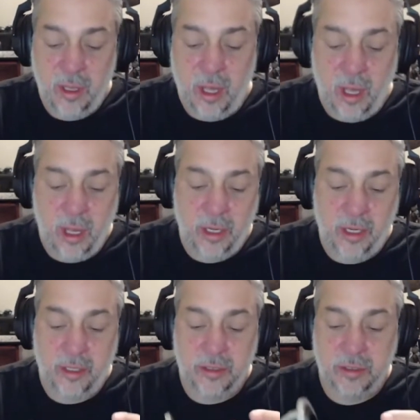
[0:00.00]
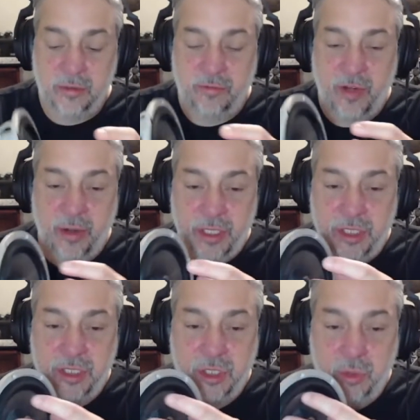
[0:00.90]
Uh, very
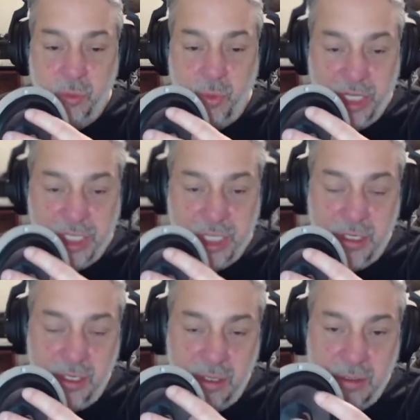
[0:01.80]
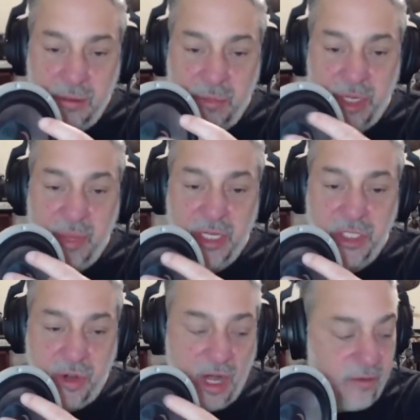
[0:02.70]
rigid mid bass
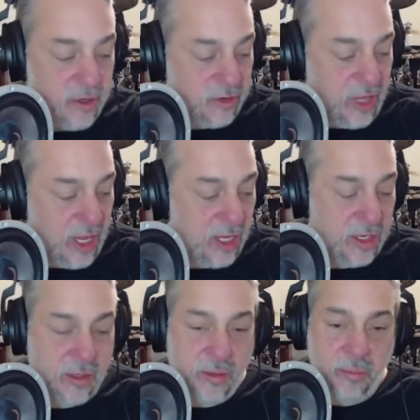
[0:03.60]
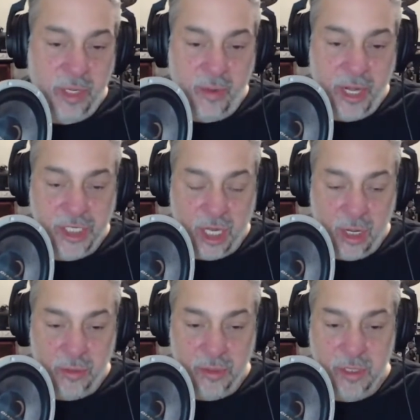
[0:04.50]
drivers and mid range
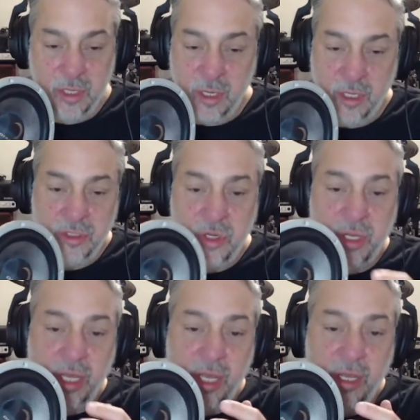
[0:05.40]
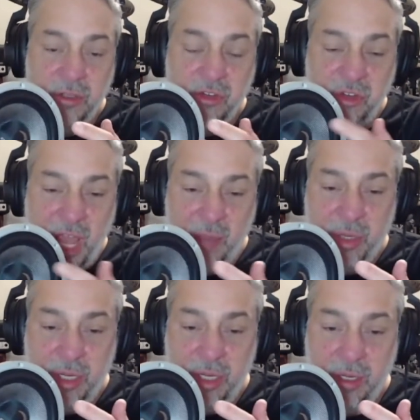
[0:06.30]
cones. So you get
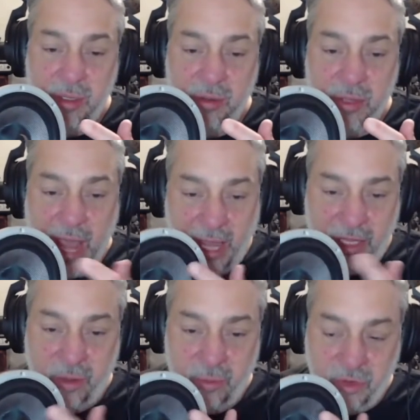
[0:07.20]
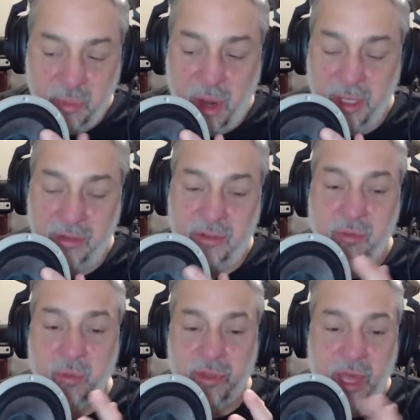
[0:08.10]
snappy, accurate response
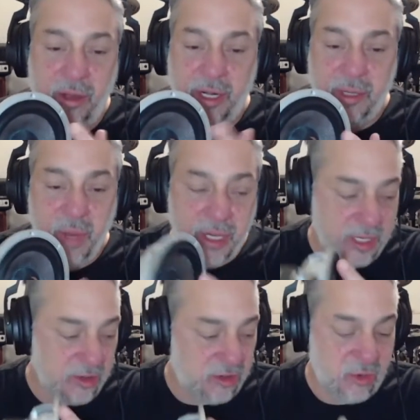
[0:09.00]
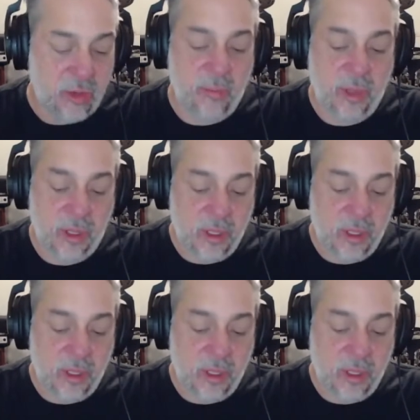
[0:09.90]
without any muddiness to them.